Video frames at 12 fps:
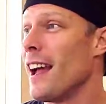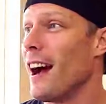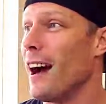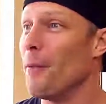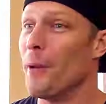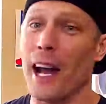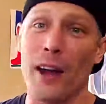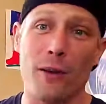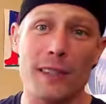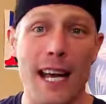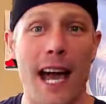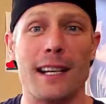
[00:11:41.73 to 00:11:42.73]
I
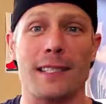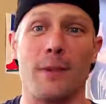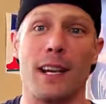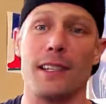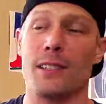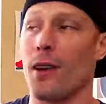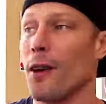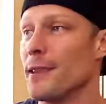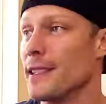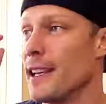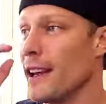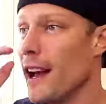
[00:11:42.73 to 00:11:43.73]
owed tax money, so I
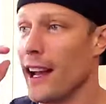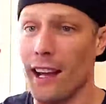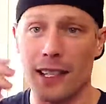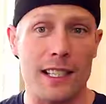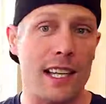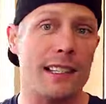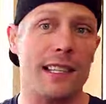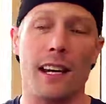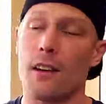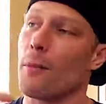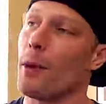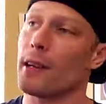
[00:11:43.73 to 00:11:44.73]
got the
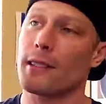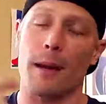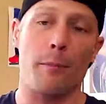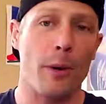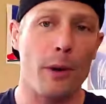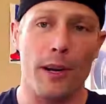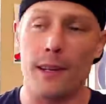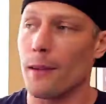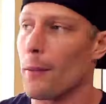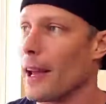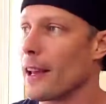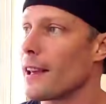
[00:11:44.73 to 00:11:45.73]
$1,800. I put it in the
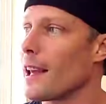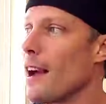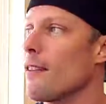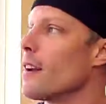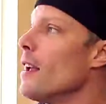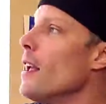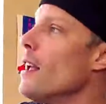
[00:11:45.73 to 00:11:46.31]
bank account.